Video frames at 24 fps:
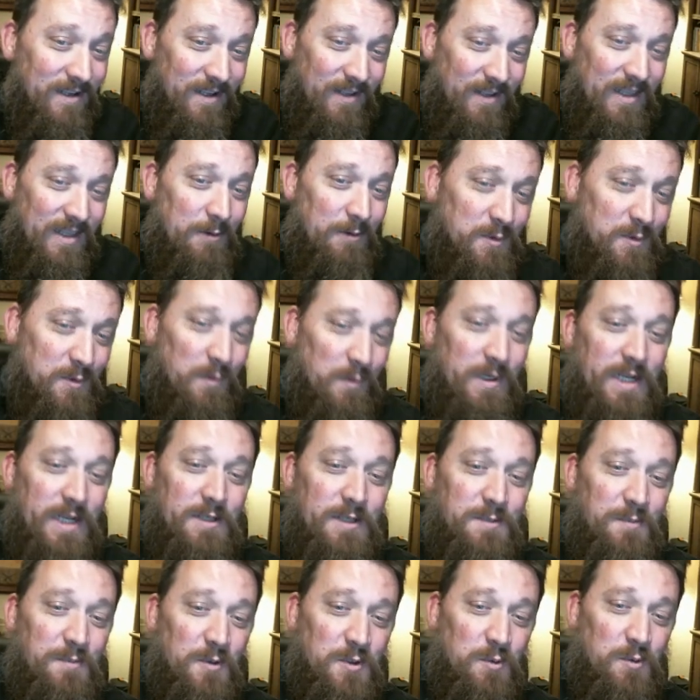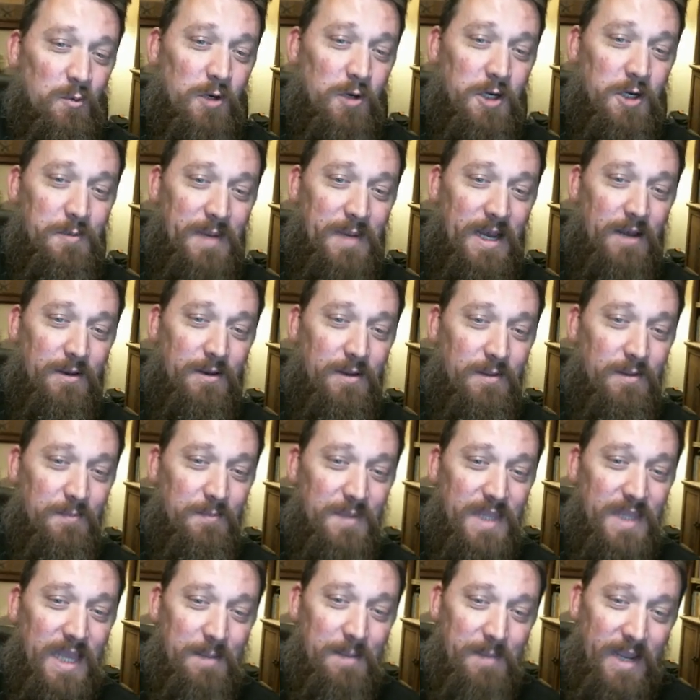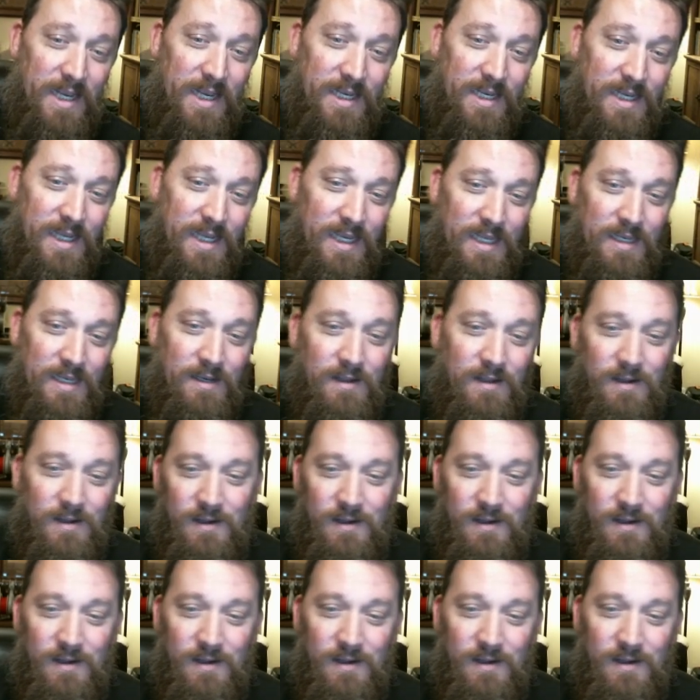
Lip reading: That was I was most worried about, but they made it in.